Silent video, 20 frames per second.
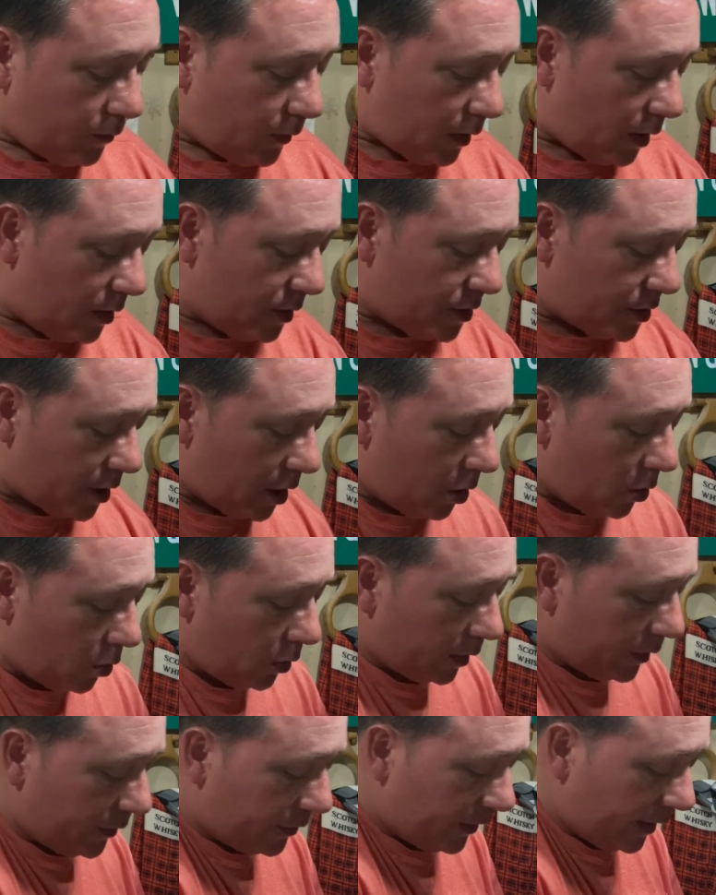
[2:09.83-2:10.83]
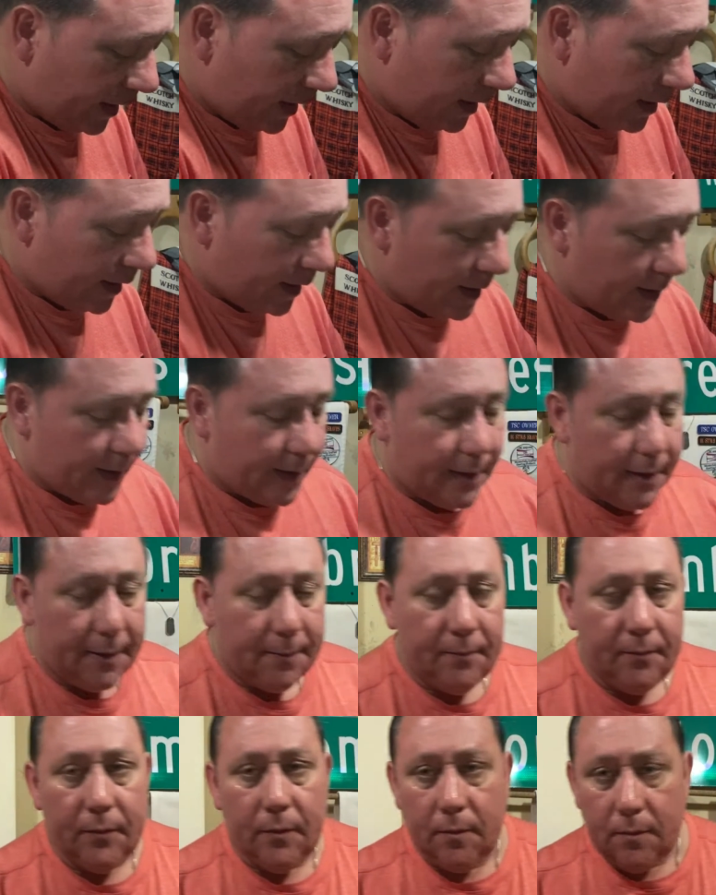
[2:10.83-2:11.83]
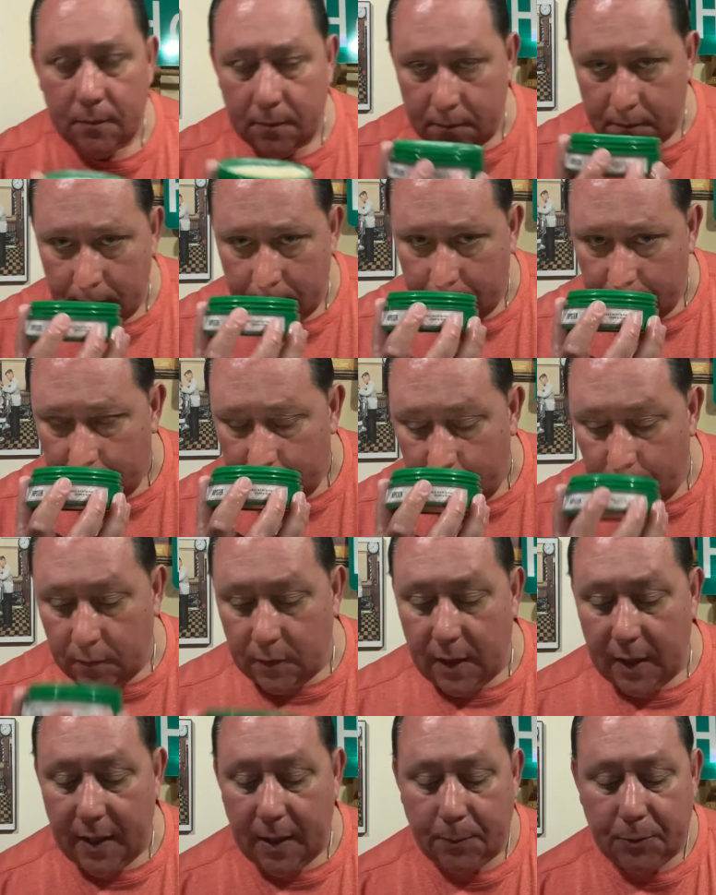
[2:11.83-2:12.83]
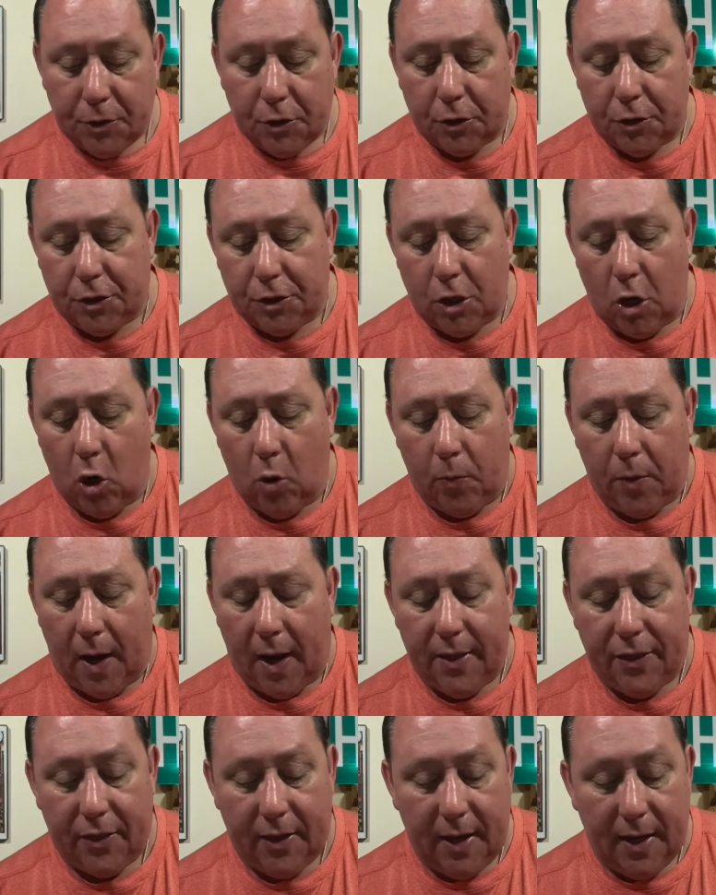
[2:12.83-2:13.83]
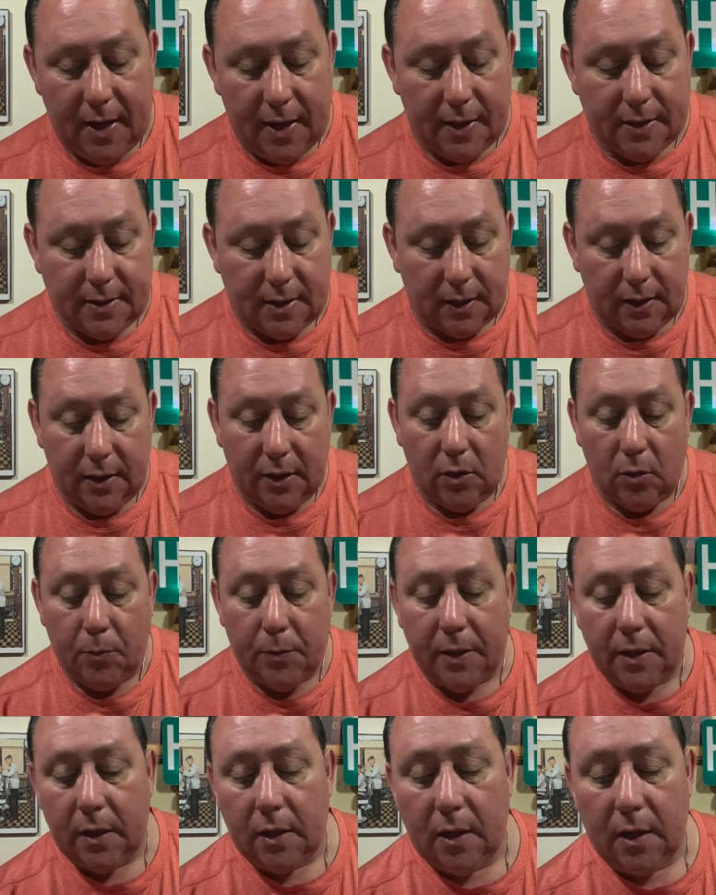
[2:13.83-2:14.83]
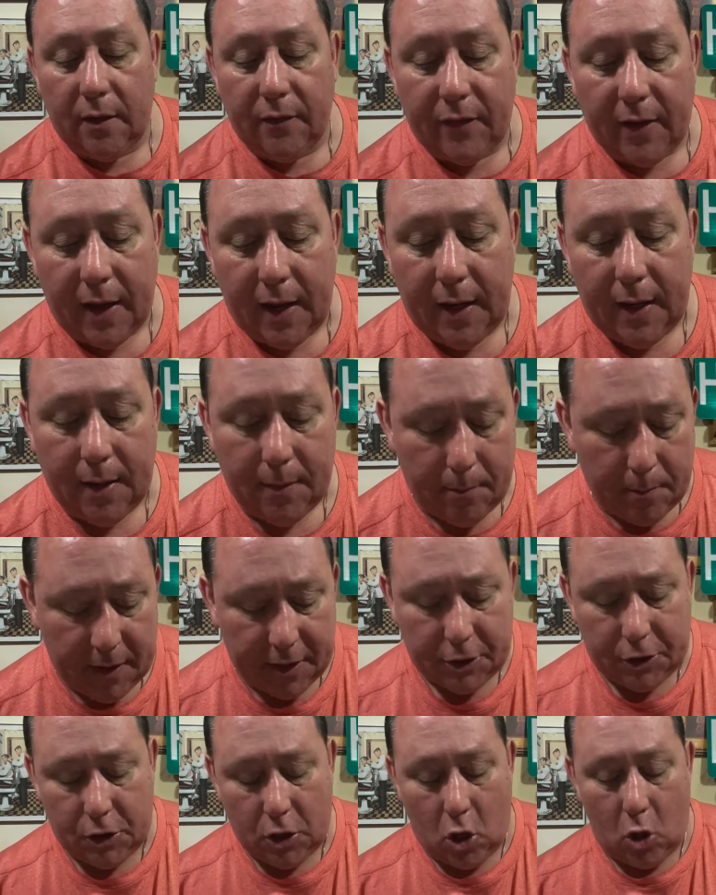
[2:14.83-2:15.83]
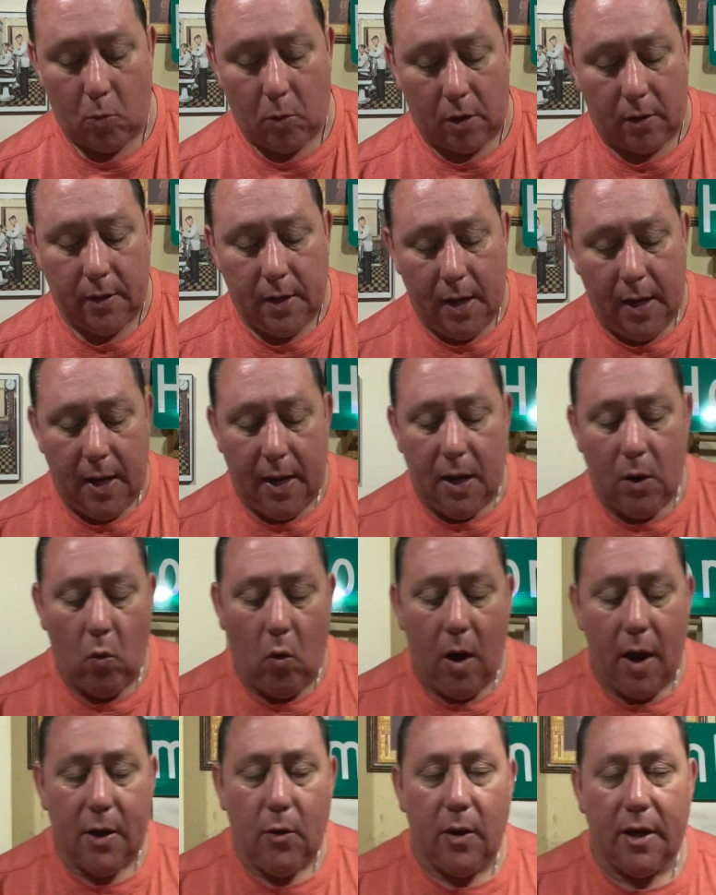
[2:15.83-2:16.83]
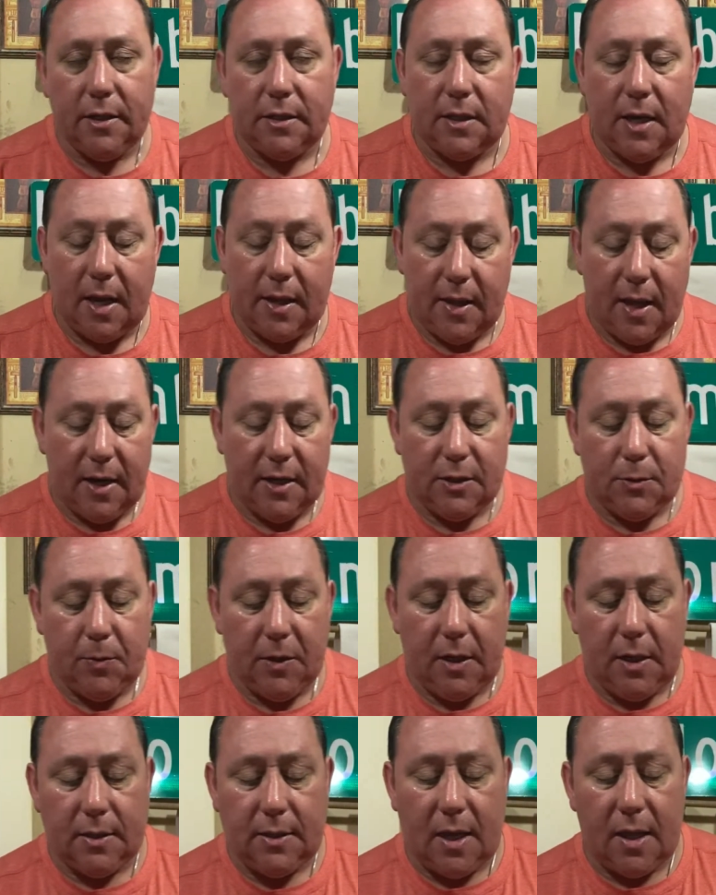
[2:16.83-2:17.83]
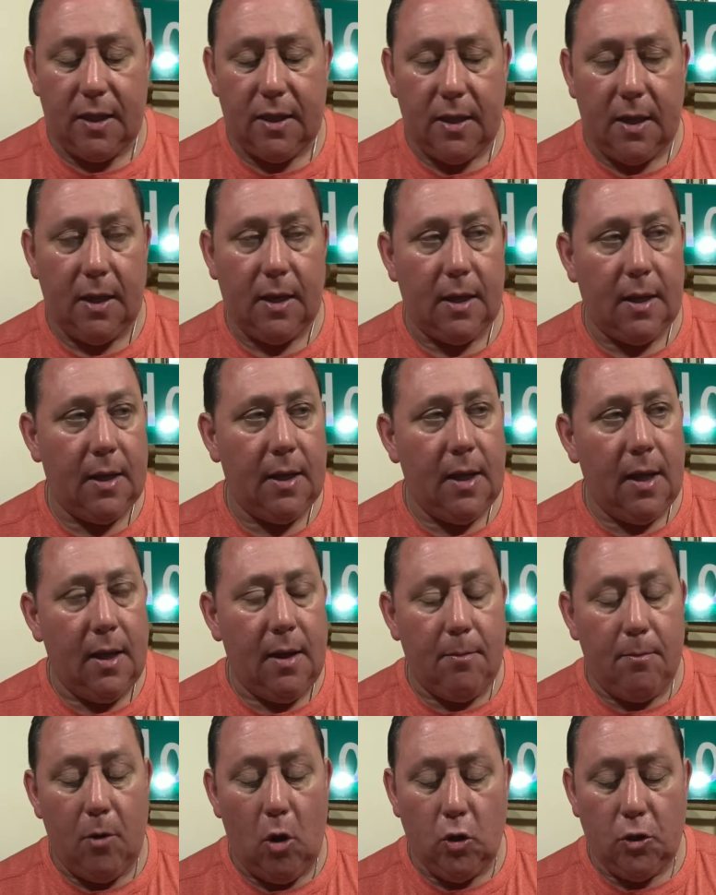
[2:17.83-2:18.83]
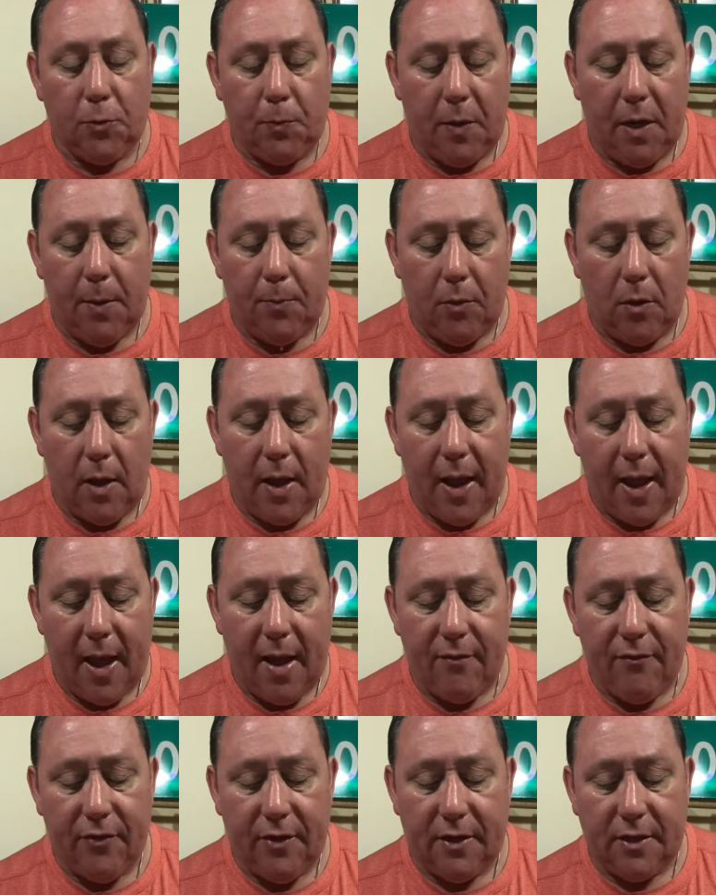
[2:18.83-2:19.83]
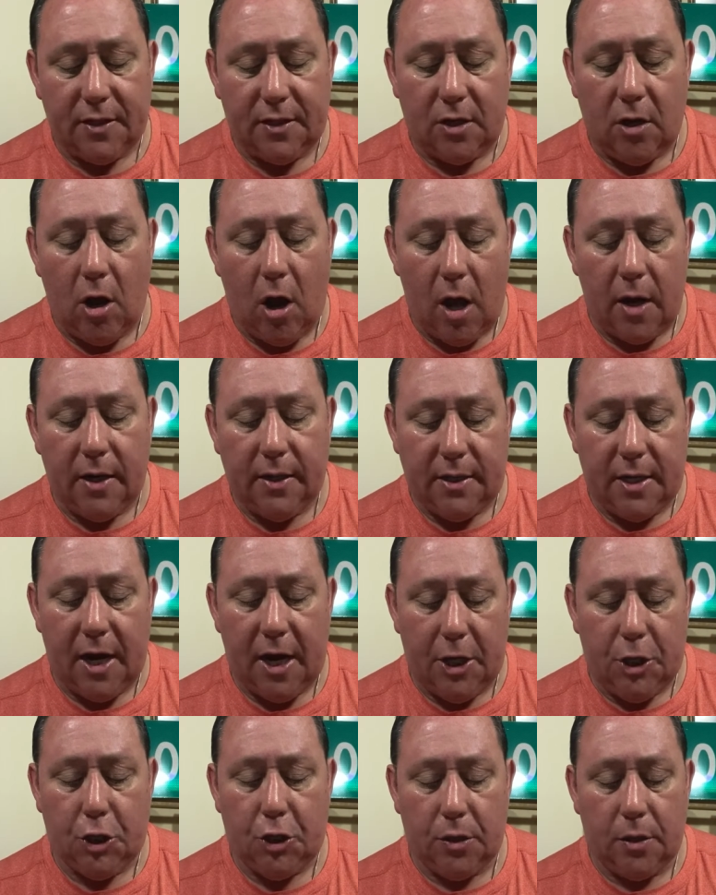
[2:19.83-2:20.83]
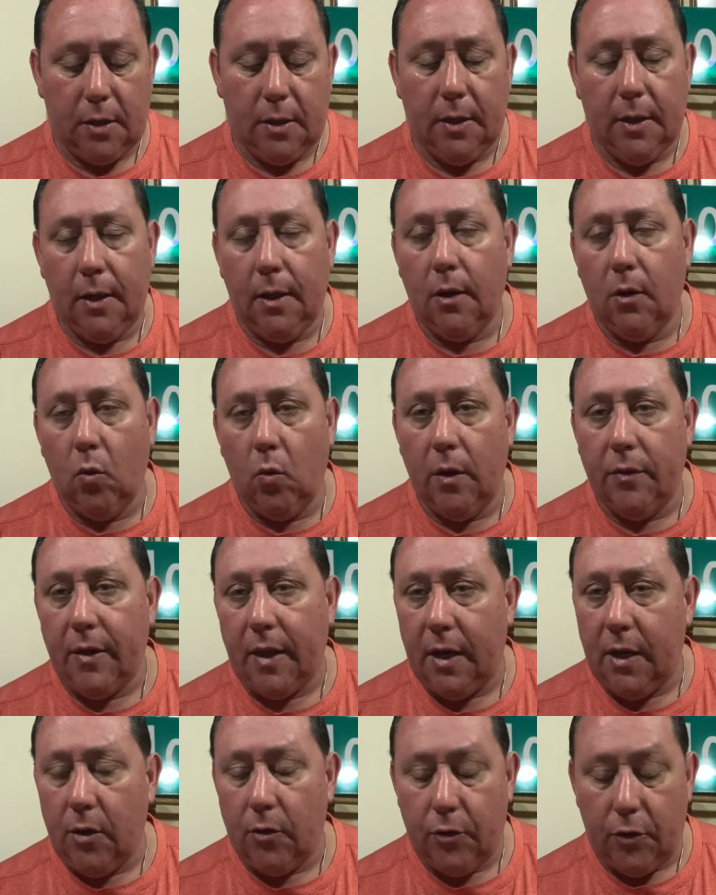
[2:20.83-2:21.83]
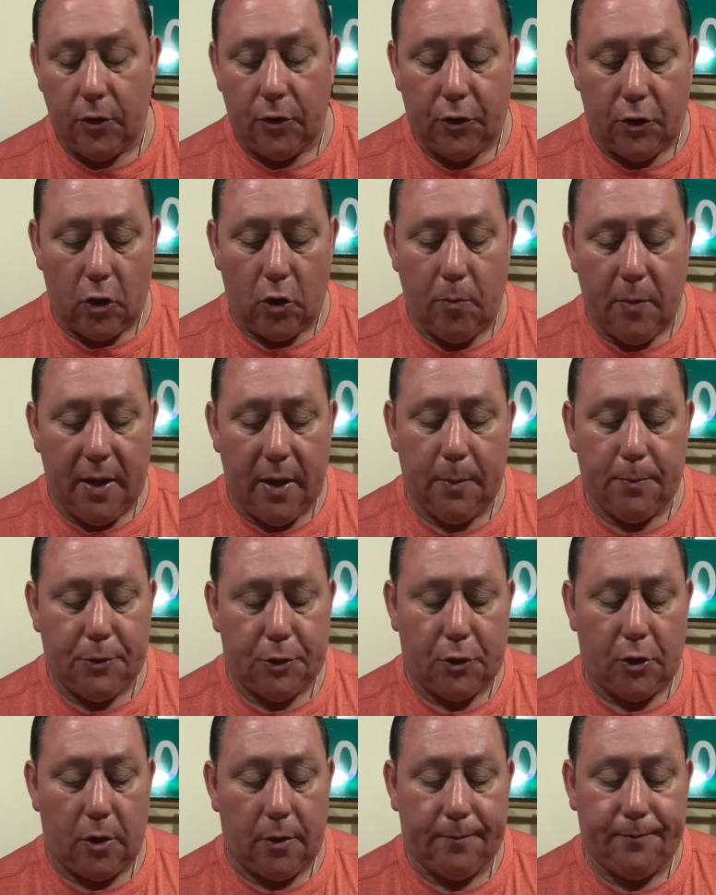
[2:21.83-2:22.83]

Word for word: So the Hipster soap, I think, is a little bit of a misnomer. And why do I say that is because I think most people have this connotation when they hear the term Hipster.